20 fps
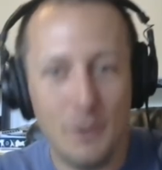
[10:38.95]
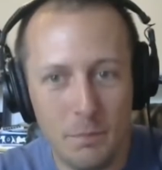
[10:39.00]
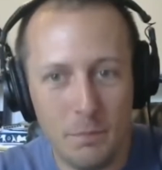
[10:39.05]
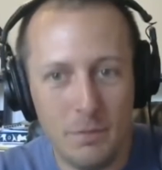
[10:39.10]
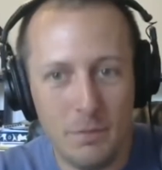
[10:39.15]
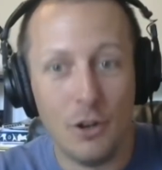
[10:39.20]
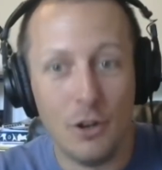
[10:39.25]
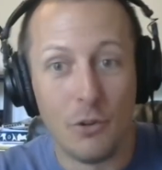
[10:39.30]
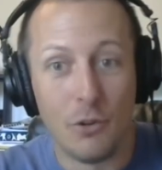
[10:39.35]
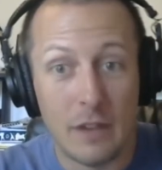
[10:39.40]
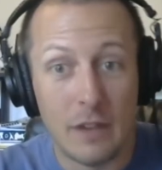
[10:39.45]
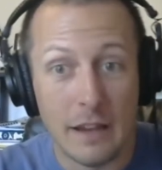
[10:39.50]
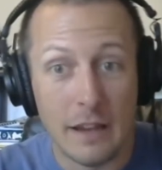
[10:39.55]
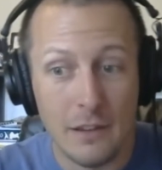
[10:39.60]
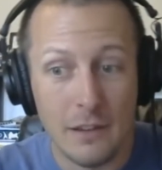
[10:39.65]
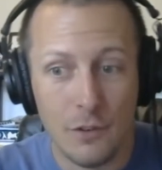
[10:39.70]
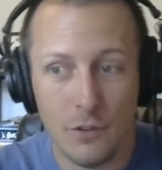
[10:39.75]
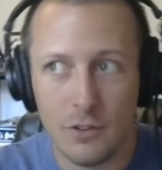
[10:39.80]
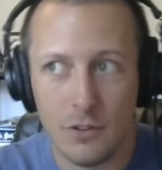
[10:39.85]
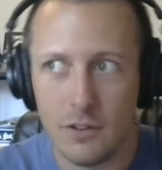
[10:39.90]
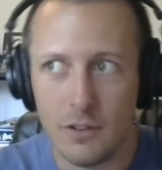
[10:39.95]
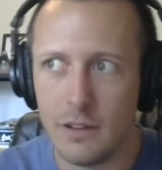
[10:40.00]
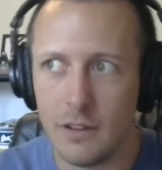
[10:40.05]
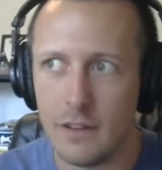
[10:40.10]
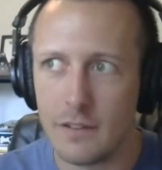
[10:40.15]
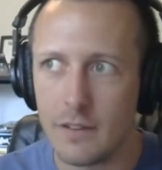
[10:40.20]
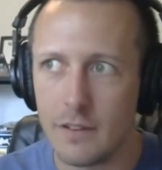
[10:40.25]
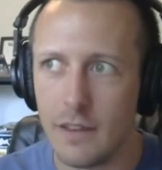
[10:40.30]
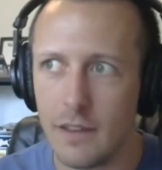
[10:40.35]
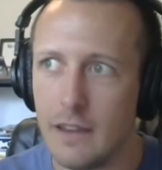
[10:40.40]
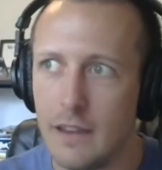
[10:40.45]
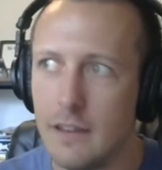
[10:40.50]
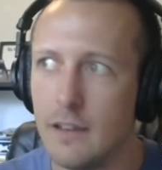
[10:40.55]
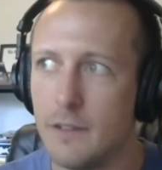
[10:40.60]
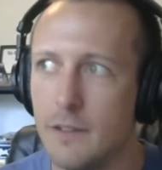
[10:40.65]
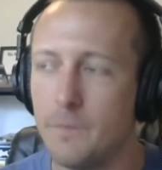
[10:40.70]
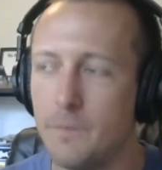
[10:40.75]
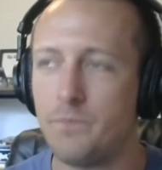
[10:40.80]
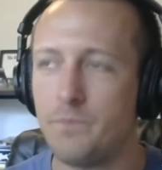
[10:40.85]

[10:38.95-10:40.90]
you, you know get used to this like